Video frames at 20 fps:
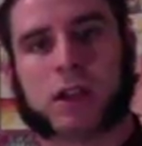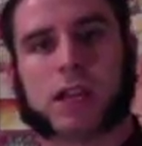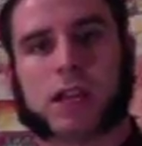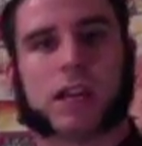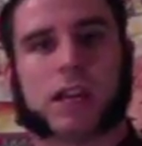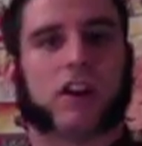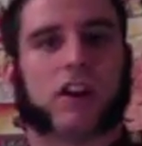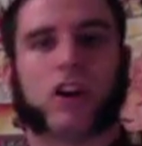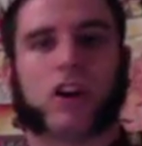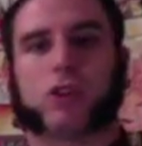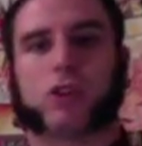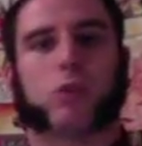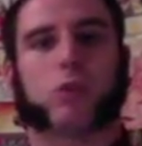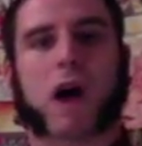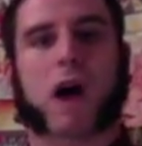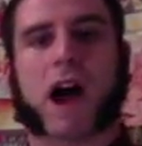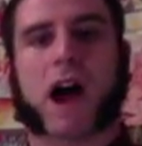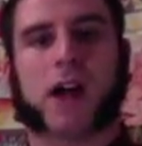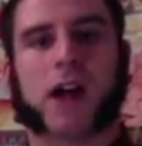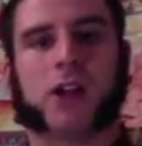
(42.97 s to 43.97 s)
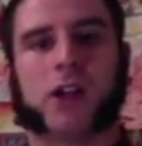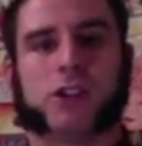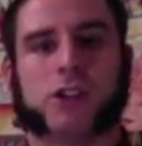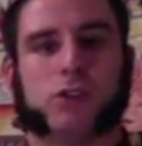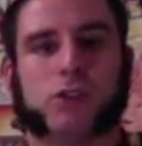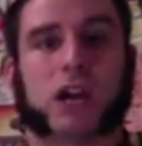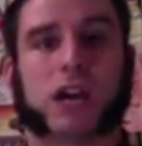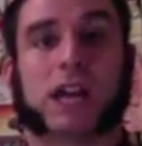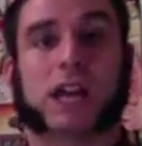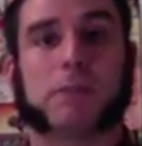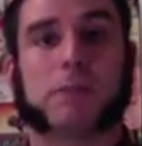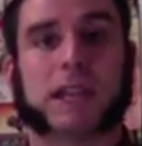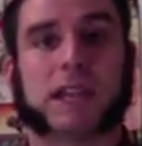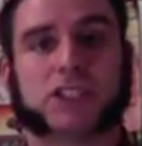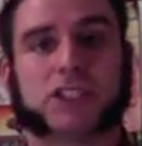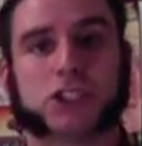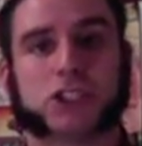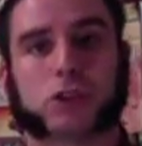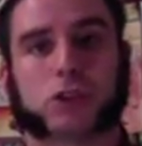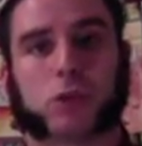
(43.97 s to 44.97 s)
and all the while, you gotta make
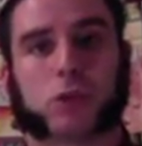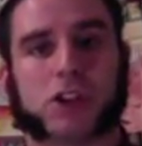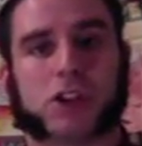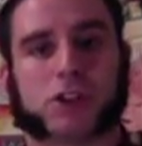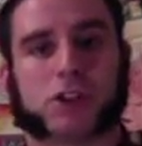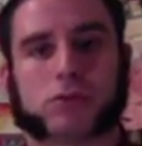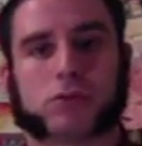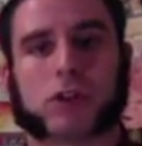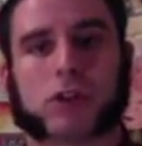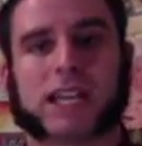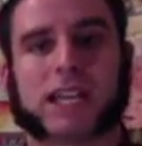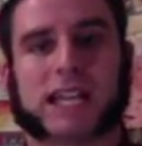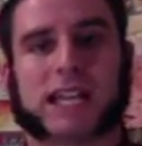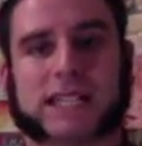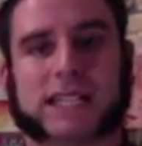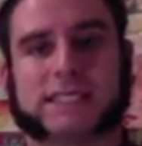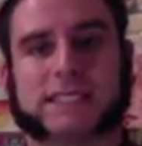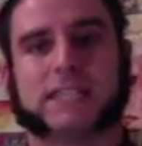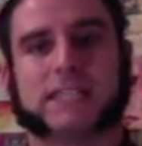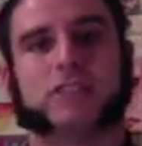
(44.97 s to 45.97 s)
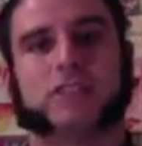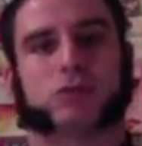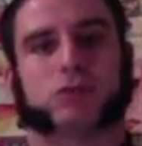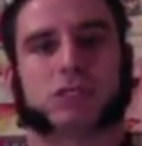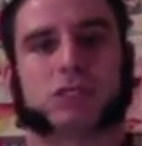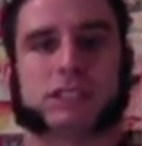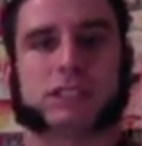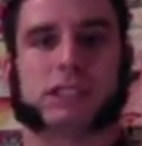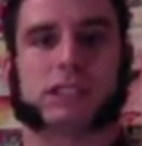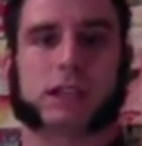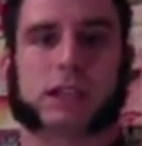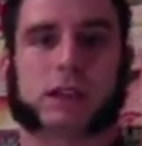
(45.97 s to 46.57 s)
sure what you're writing is interesting.